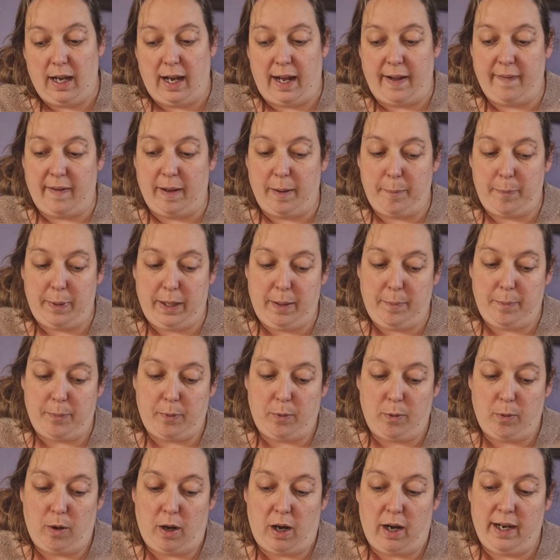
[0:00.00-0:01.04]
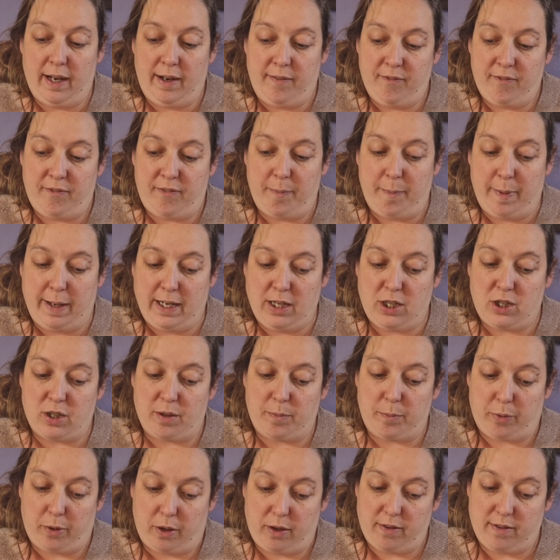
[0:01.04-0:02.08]
and that people are
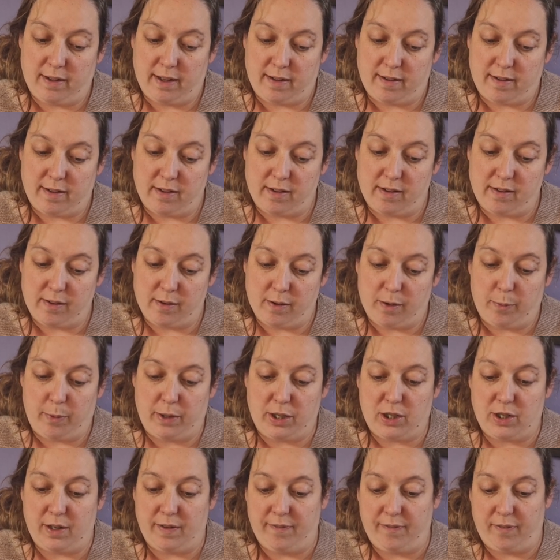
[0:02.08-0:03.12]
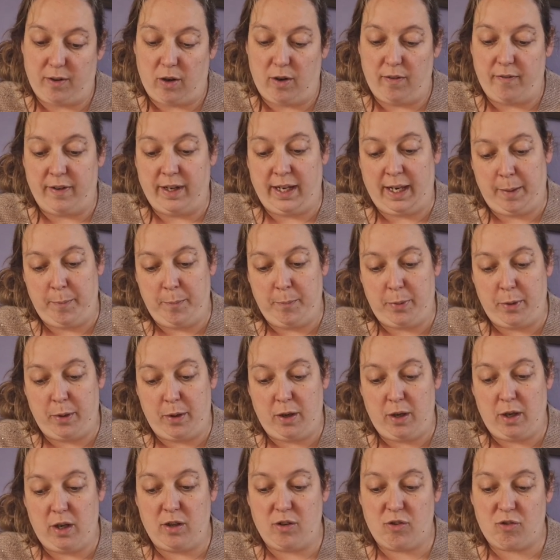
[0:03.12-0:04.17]
information processors, which involve an
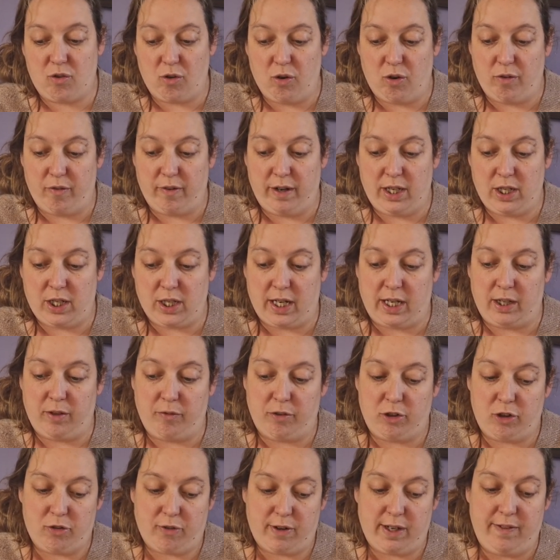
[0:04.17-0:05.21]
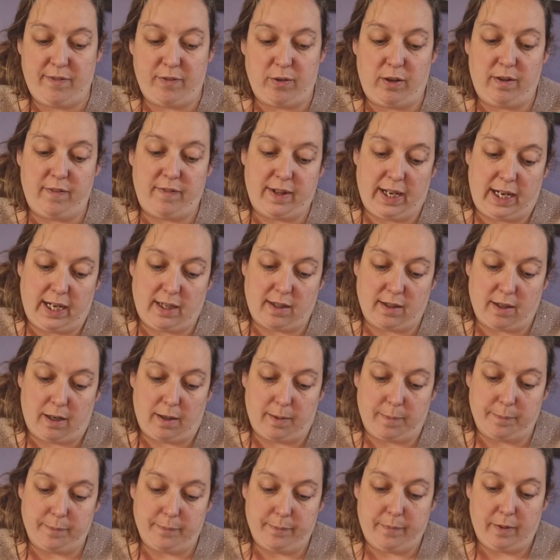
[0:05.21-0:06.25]
input, a storage, and a retrieval of
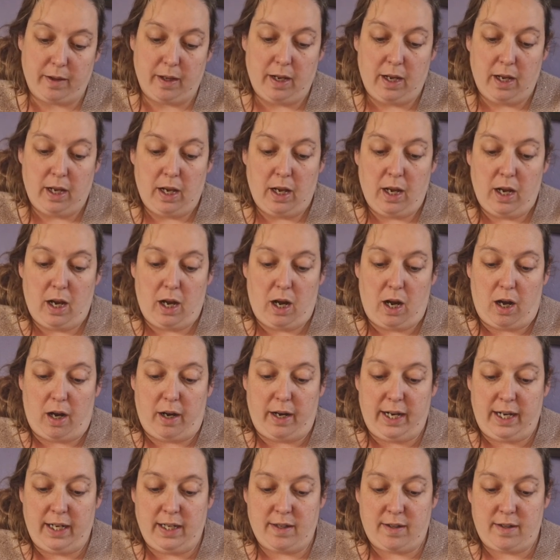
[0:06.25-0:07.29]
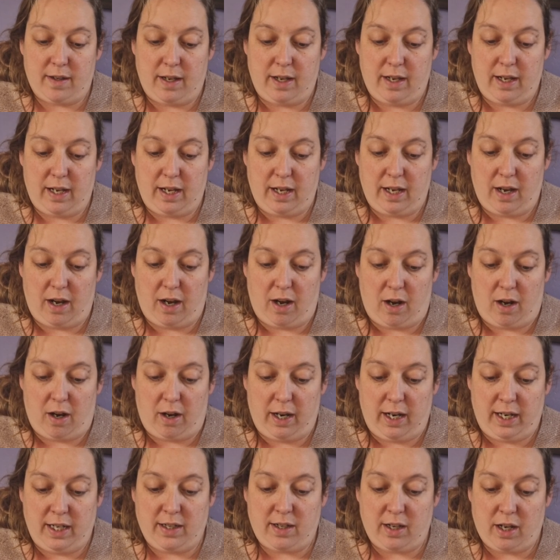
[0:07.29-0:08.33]
data. Our
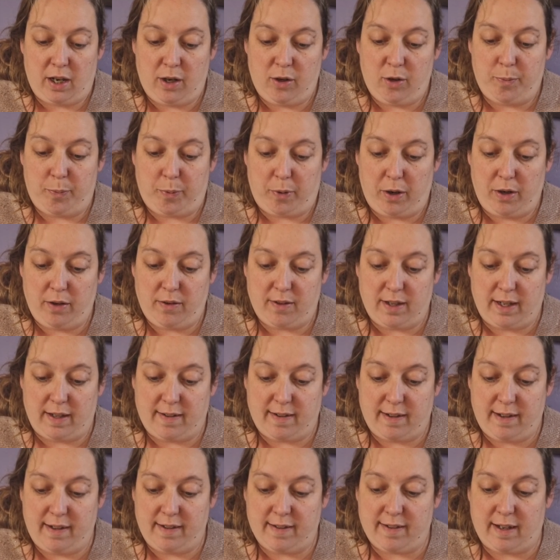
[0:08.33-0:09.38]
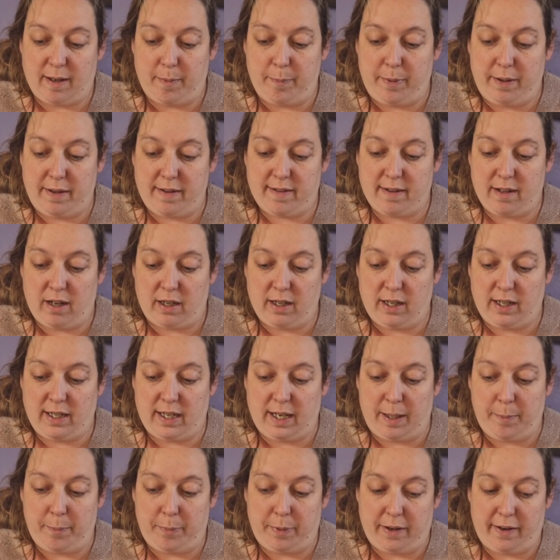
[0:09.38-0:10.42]
internal processes can be studied
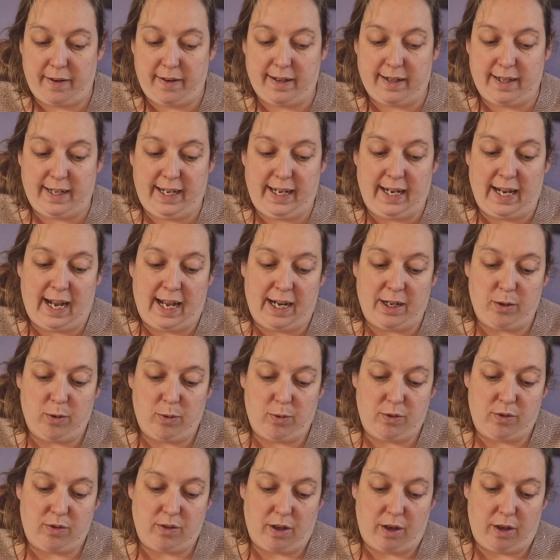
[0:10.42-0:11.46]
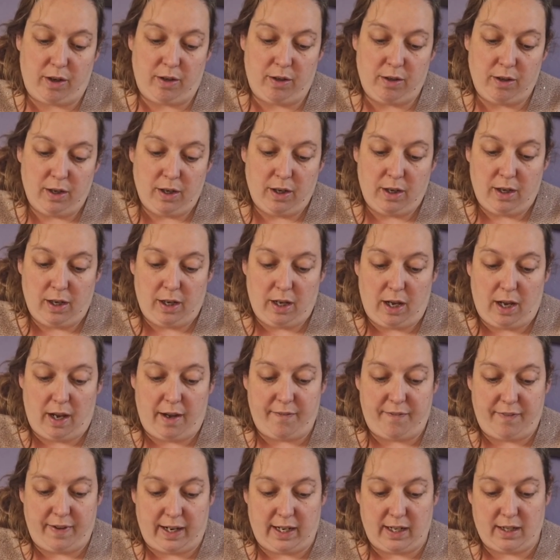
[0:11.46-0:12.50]
empirically and also
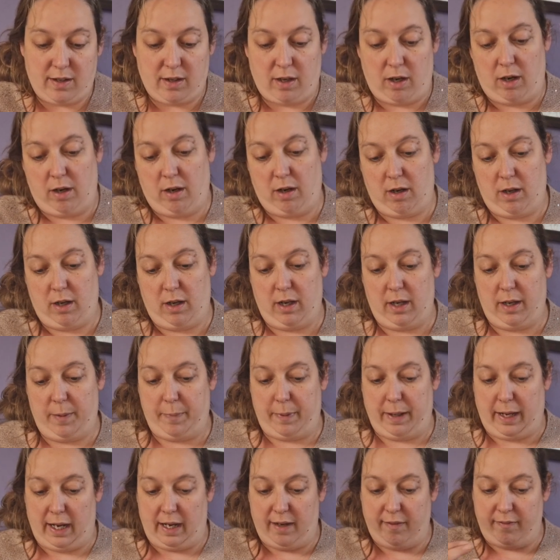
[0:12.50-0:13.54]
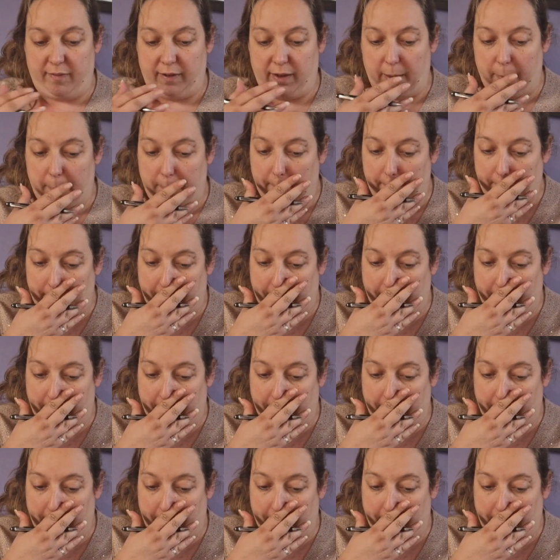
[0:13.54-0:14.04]
affect our behaviour.